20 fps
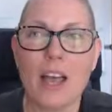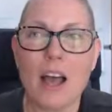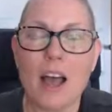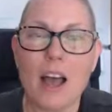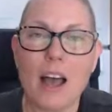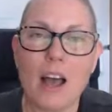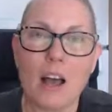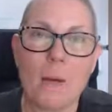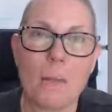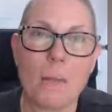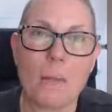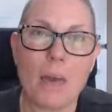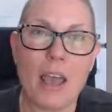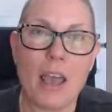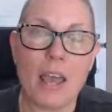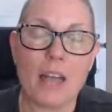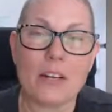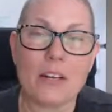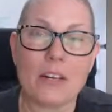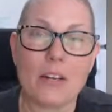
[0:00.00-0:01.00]
um,
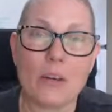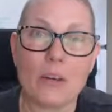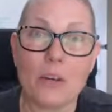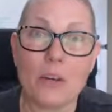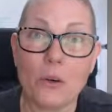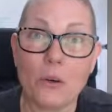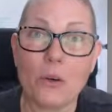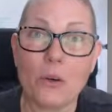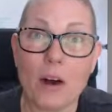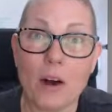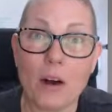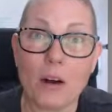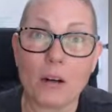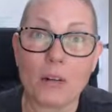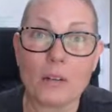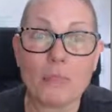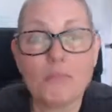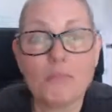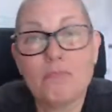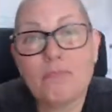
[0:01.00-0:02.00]
and who are,